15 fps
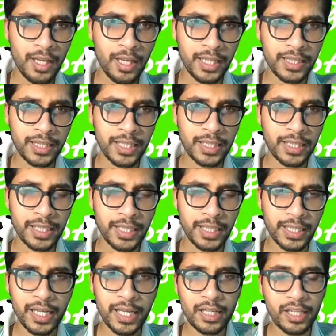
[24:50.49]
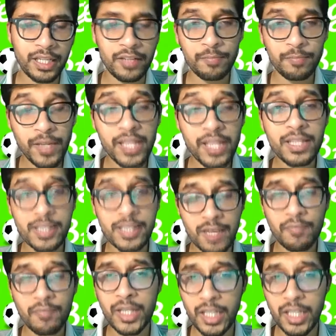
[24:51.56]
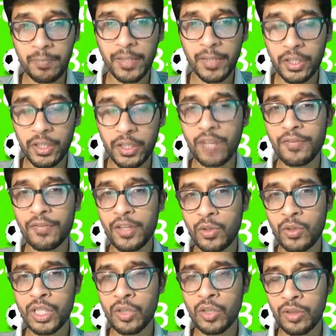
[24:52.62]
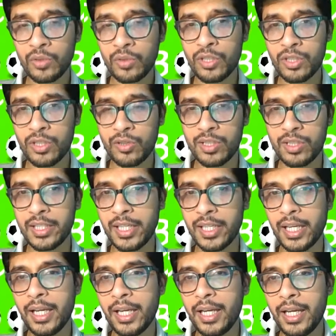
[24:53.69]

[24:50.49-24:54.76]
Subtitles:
I think then again, and if playing the same way that he played today, if he goes out and loses to City,